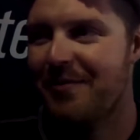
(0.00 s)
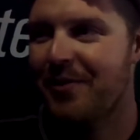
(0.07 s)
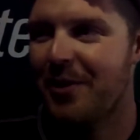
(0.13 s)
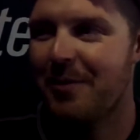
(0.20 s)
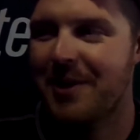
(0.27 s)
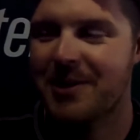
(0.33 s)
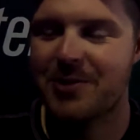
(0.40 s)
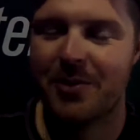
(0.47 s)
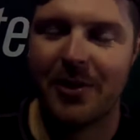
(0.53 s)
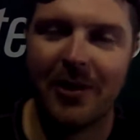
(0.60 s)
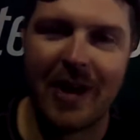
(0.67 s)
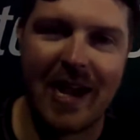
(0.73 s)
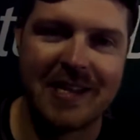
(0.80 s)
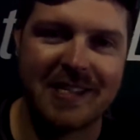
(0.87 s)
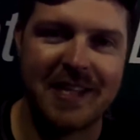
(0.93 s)
Follow me on
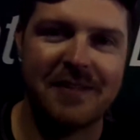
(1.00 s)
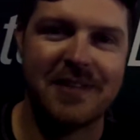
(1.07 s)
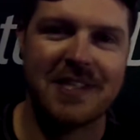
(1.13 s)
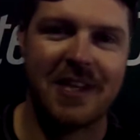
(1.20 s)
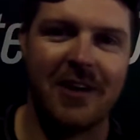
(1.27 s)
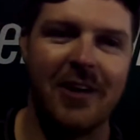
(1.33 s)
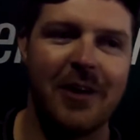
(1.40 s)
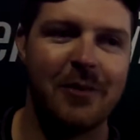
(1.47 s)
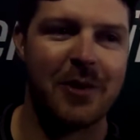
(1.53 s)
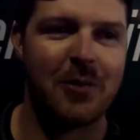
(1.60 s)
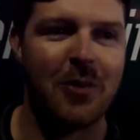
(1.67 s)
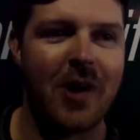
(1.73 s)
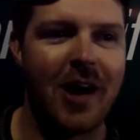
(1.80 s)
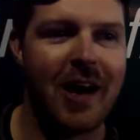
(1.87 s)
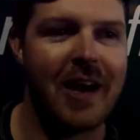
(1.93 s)
Twitter at Davey Terry with a
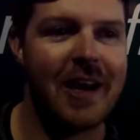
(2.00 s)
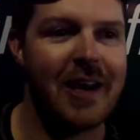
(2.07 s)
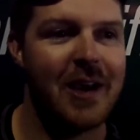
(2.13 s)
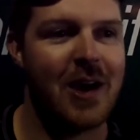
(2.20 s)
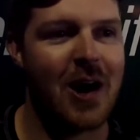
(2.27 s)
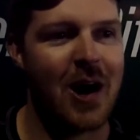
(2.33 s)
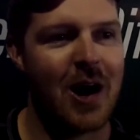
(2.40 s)
Y.